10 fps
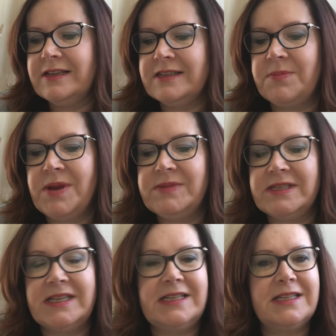sometimes
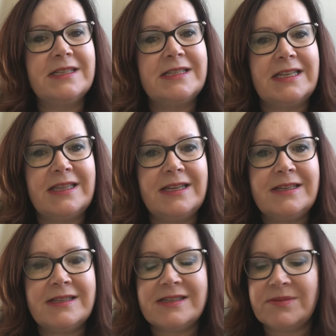it's easy to see
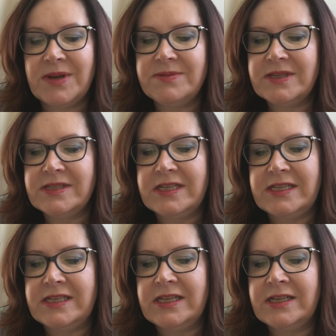these and sometimes it's
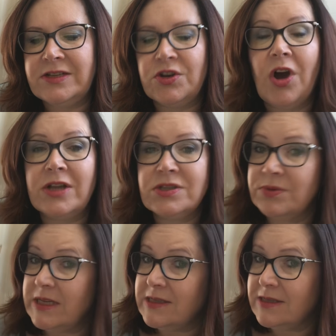easy, not
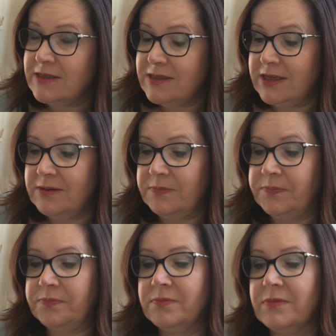so easy to see.
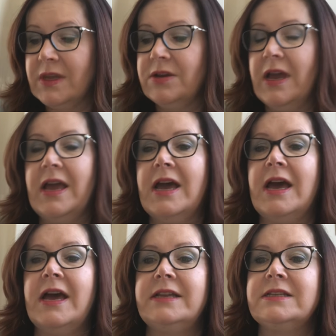
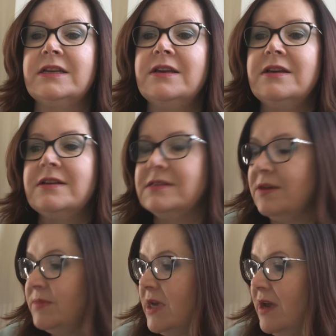And
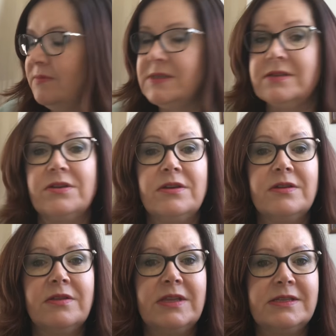sometimes
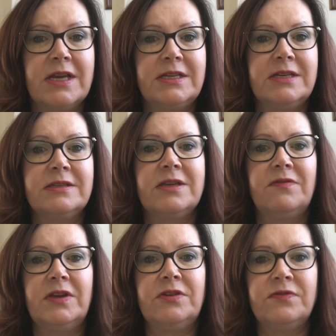these ideas
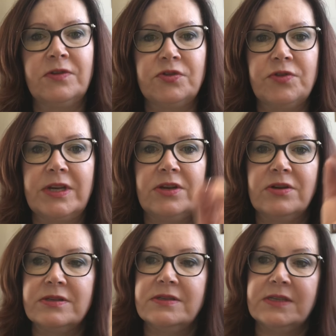have infiltrated
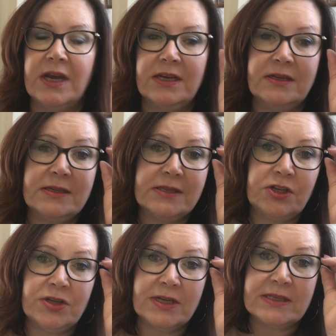our society to
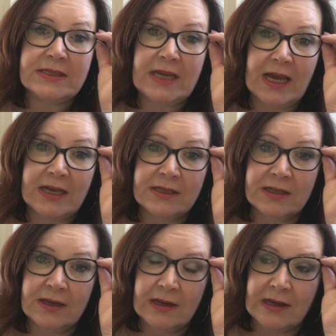such an extent
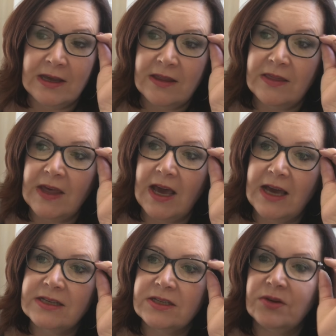
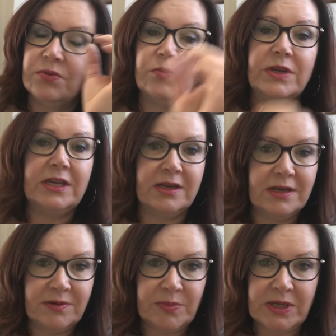that we can
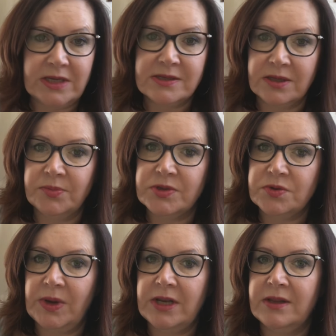be easily
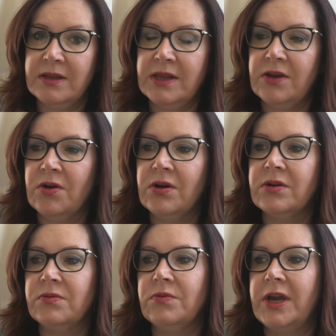persuaded that they
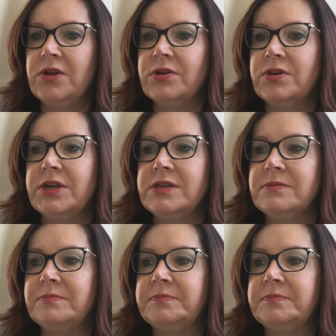are right or good.